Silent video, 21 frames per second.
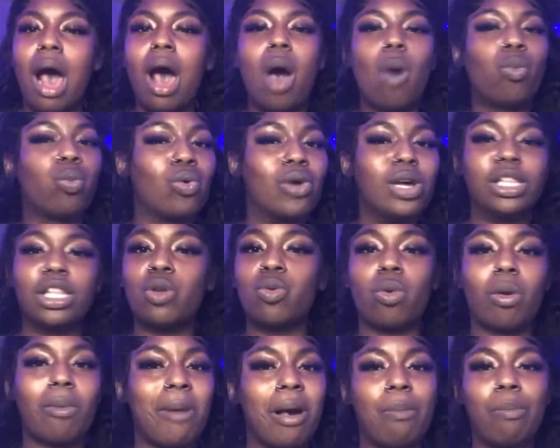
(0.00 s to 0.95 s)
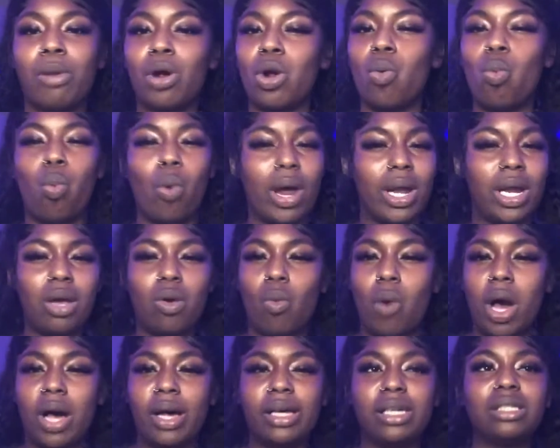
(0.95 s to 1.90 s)
really remember when it
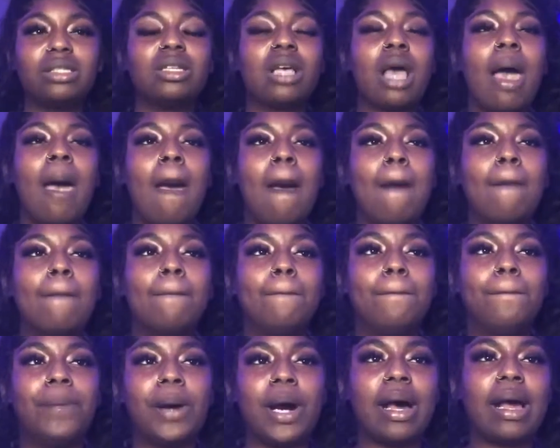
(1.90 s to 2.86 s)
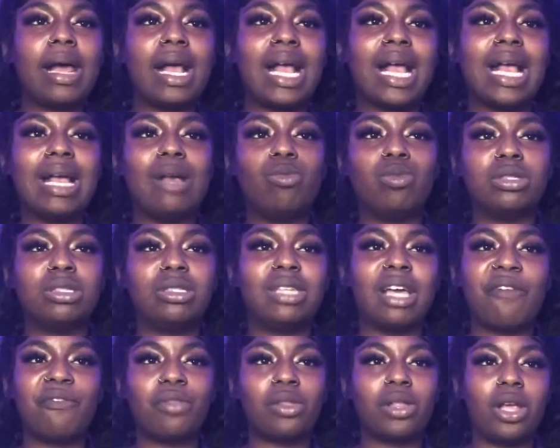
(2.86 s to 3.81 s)
was, but it was
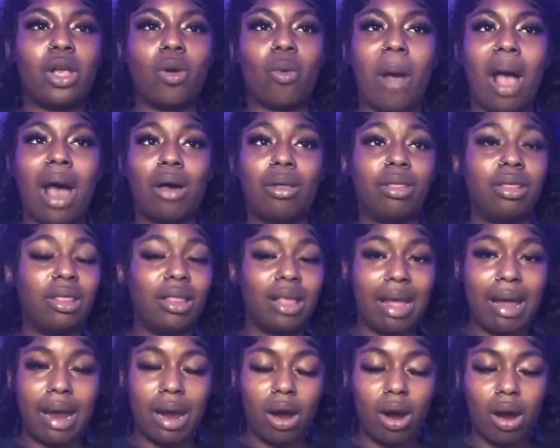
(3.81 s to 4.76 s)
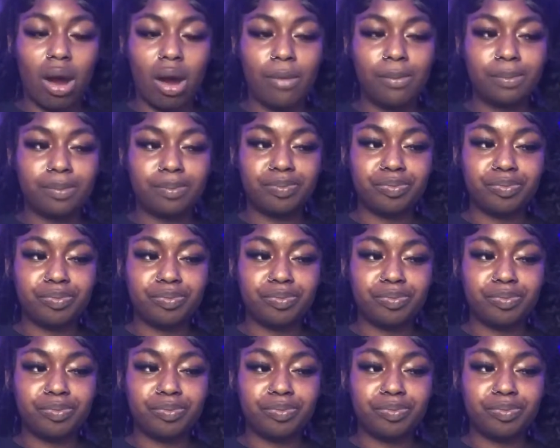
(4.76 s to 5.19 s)
definitely around there.